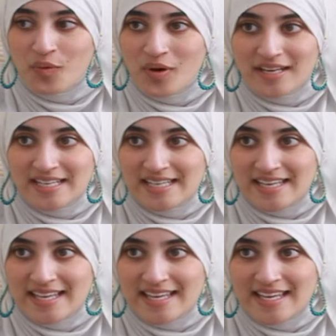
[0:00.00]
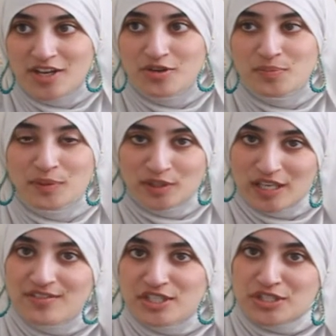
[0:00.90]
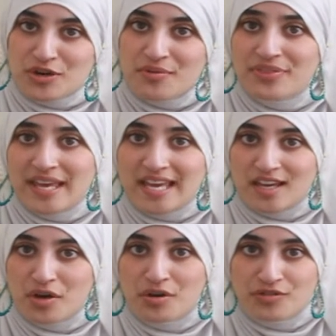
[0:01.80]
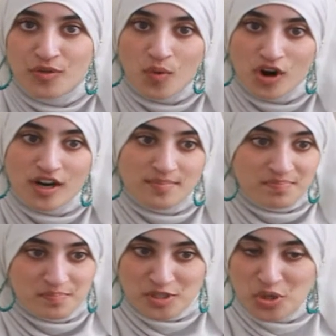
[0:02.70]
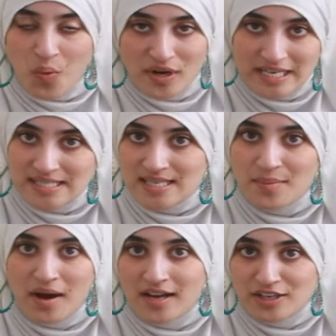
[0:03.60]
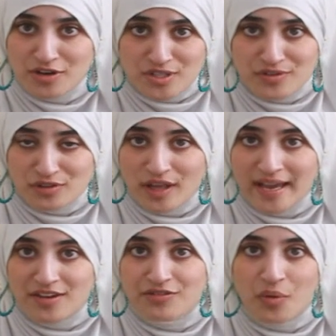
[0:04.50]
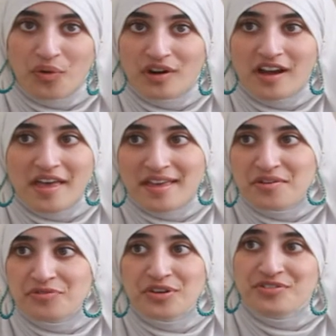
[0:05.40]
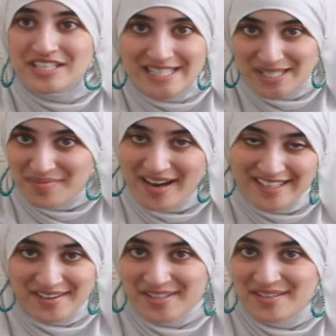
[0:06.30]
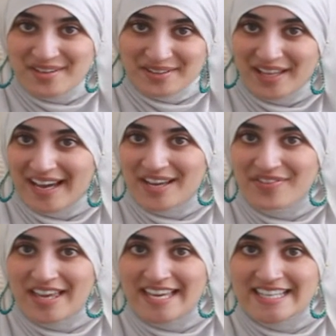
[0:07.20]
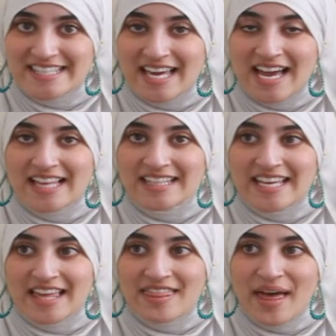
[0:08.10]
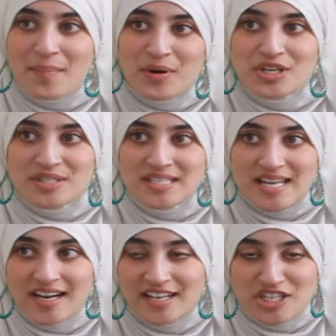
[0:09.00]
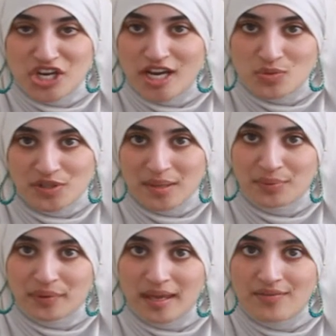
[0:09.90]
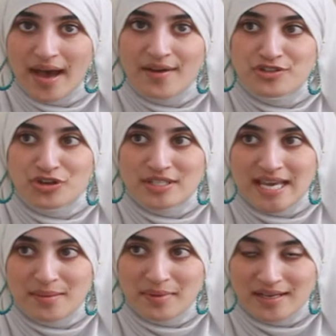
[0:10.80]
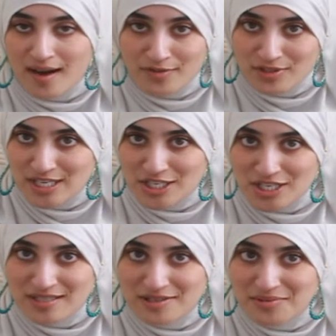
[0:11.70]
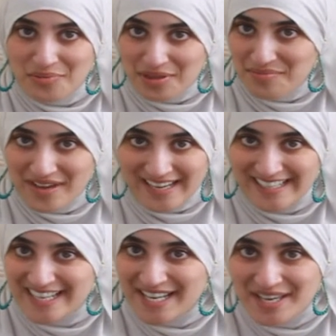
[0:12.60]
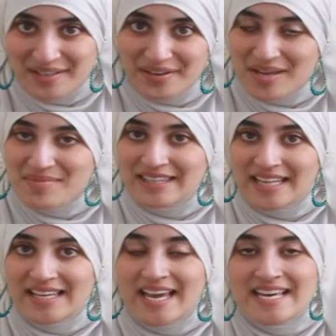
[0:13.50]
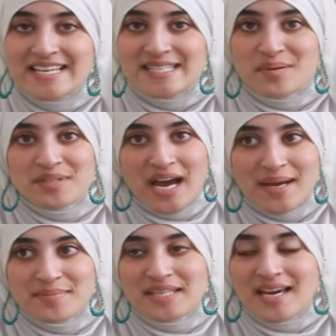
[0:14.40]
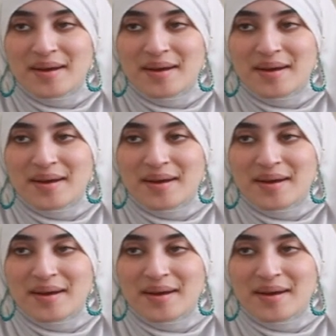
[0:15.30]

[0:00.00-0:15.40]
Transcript: one who's believed a certain thing for 20 some odd years of their life or 50 some odd years of their life is like, that person is not going to change what they believe after a 10-minute conversation with me. You know what I mean? Like, sometimes